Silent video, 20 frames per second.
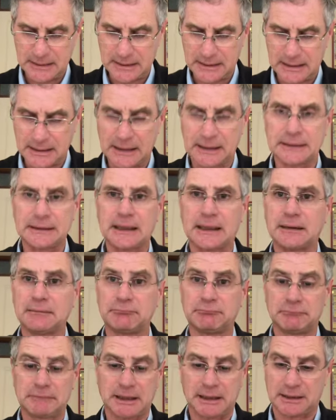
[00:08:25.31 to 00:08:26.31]

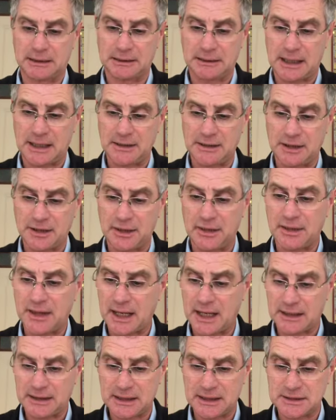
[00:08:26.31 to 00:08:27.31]
then other than
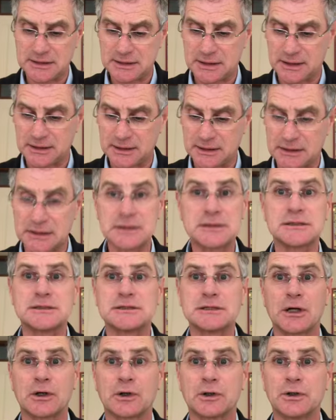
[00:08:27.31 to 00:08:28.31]
that, I think this is
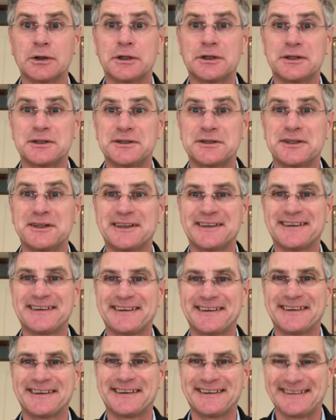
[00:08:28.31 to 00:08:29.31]
so good.
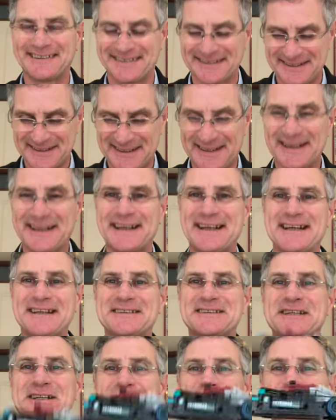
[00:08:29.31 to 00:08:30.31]
That's
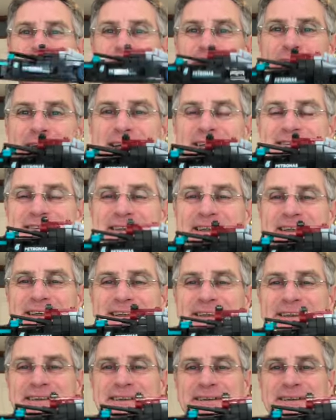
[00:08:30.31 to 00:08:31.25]
such a great car,